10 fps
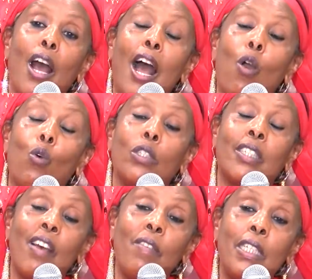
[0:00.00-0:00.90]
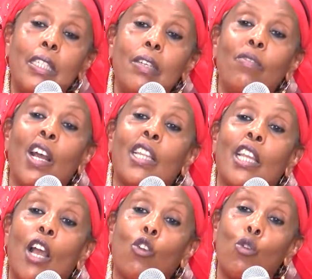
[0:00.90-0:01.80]
are conservative and they
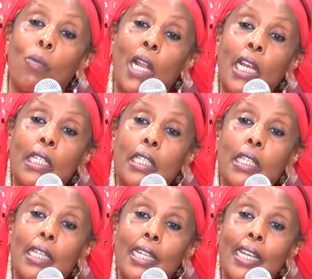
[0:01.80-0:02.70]
accumulate